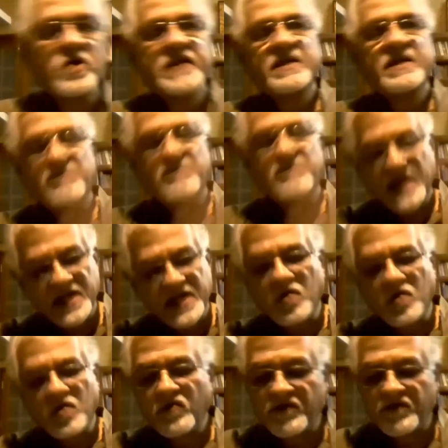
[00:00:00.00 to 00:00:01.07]
them in an
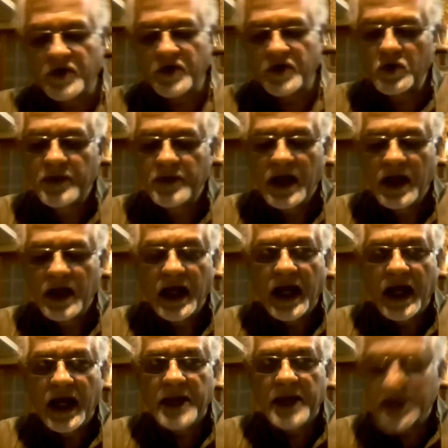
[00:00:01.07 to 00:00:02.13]
overview,
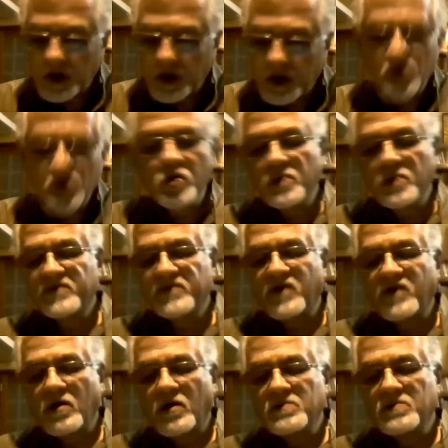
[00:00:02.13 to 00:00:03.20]
the new groups
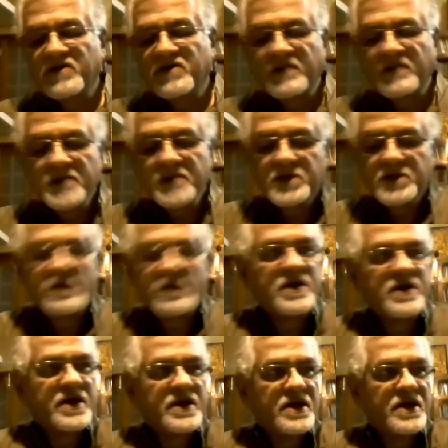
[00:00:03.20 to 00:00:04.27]
formed from this
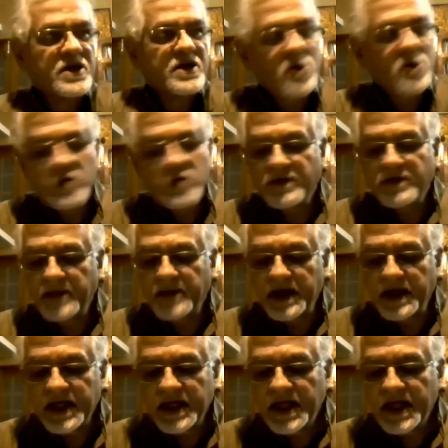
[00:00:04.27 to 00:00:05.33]
period rose from the
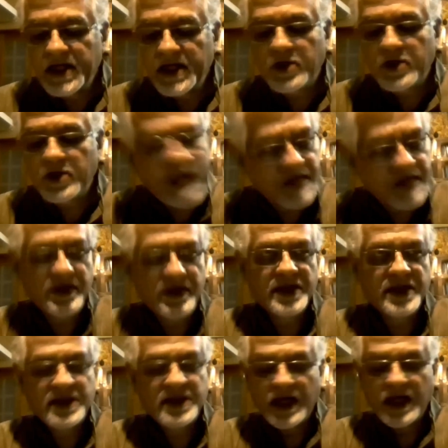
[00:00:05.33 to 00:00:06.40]
need to
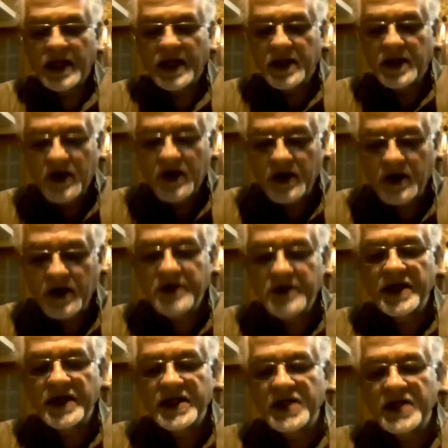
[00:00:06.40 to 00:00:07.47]
address the
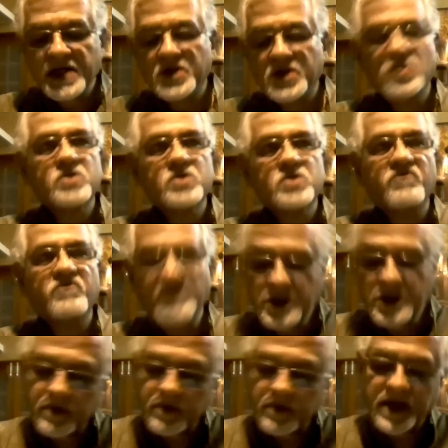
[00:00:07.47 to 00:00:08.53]
concrete issues of
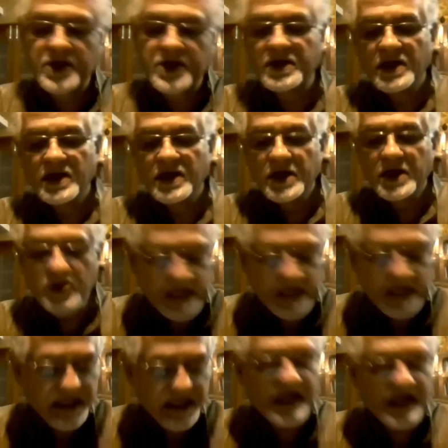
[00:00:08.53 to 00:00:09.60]
women's oppression,
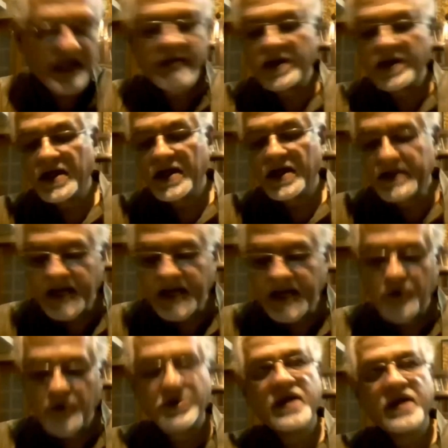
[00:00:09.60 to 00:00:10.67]
domestic labor,
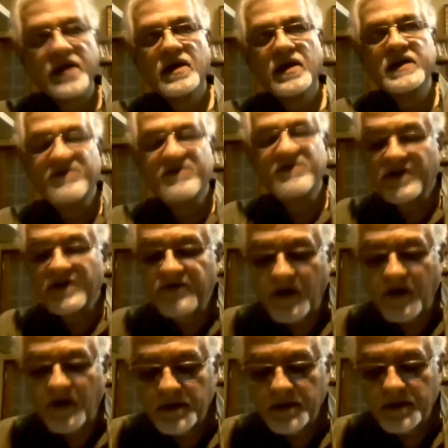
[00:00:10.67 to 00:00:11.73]
dowry, different
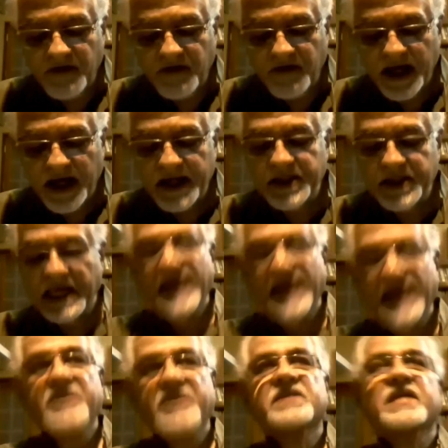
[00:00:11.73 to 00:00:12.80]
forms of violence,
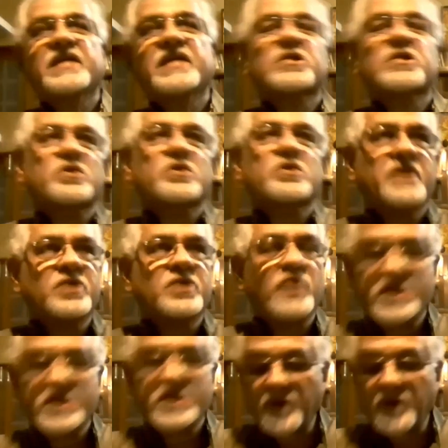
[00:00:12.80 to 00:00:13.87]
and the sexual
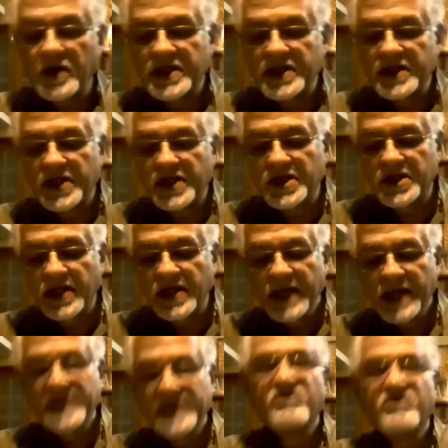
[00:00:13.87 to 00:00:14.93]
exploitation
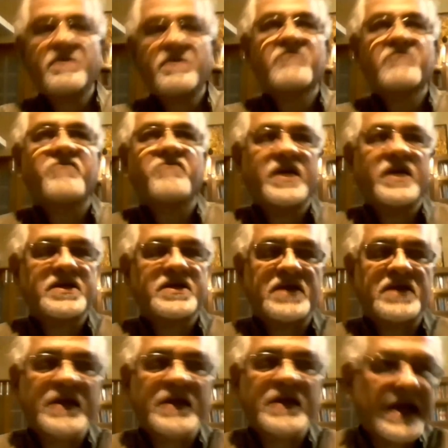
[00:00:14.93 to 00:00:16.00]
that women faced
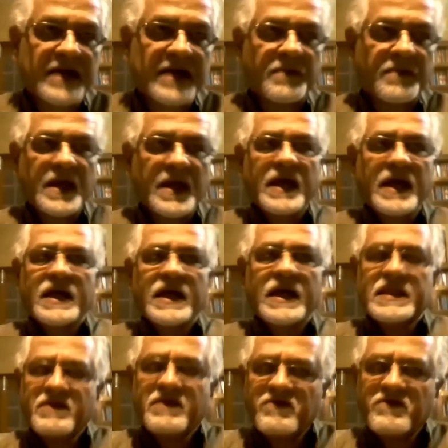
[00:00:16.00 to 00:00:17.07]
in Kerala.
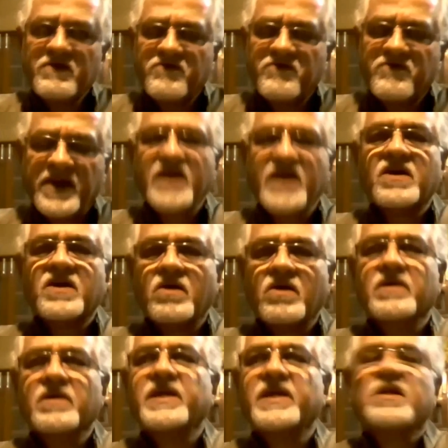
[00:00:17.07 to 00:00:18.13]
They were very
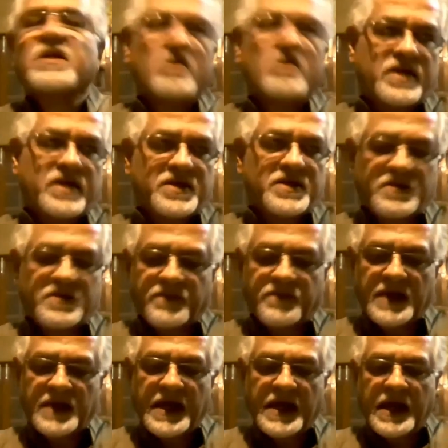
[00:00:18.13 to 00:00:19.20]
concrete contexts.
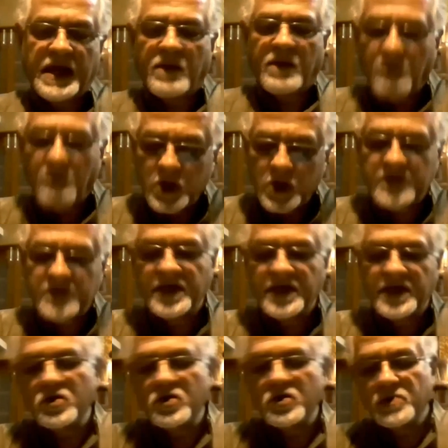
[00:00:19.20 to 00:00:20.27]
Most of these
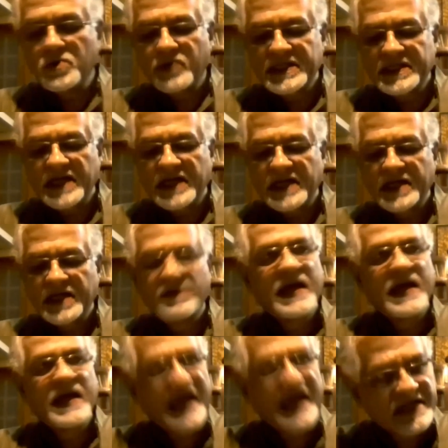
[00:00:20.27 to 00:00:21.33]
groups were started by
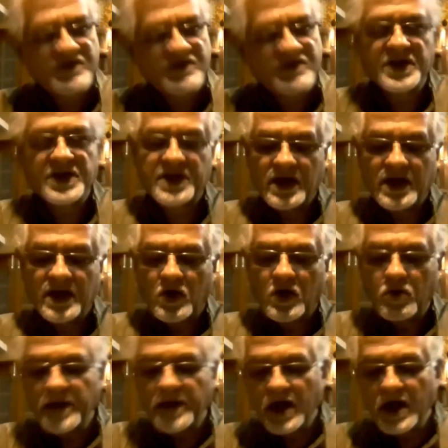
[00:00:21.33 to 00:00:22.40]
activists
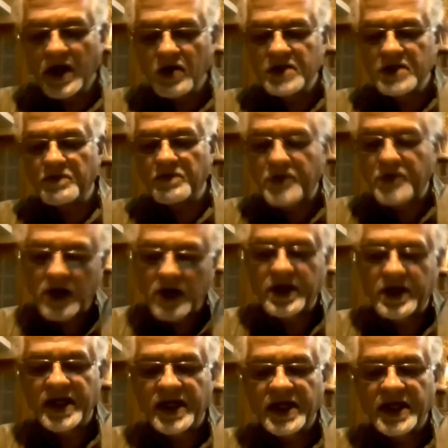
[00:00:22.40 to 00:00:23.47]
who belonged
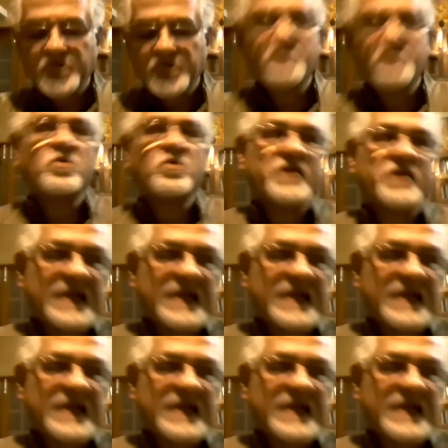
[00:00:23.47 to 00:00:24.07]
broadly to the political